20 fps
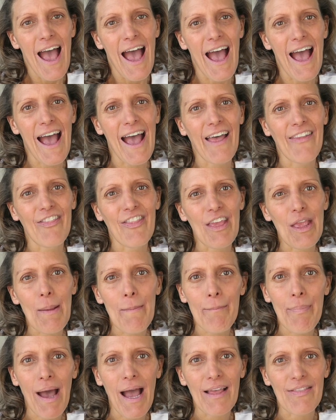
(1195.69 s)
and the
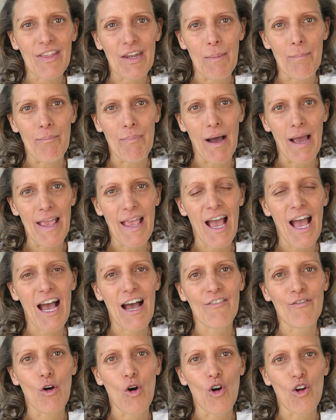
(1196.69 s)
impact that it might
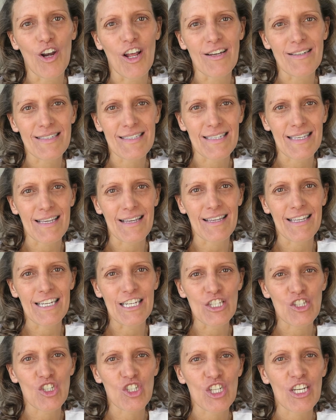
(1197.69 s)
have on our skin
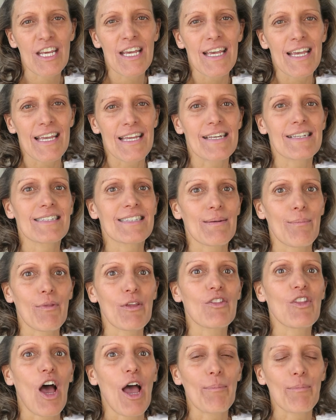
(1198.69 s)
condition. It is
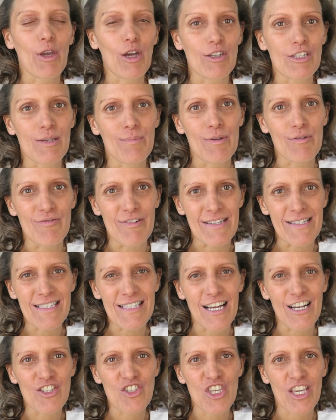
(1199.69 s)
something that I'm going to be
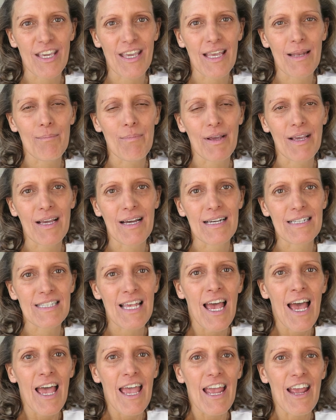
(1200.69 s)
researching in, because
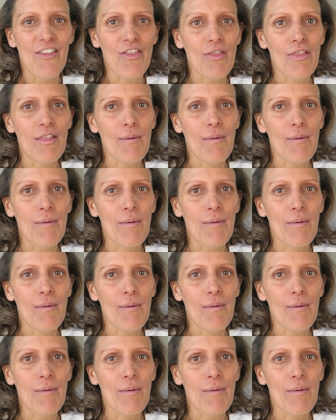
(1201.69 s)
in